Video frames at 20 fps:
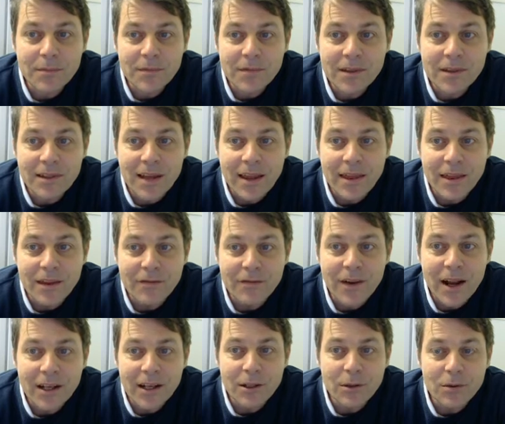send the
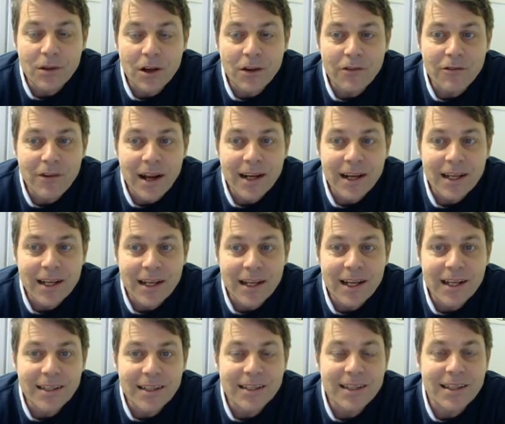value
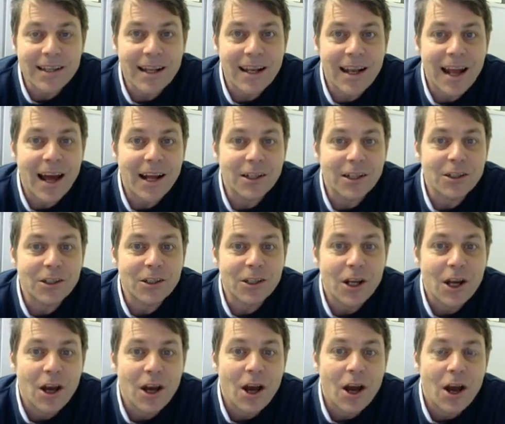directly into the latch.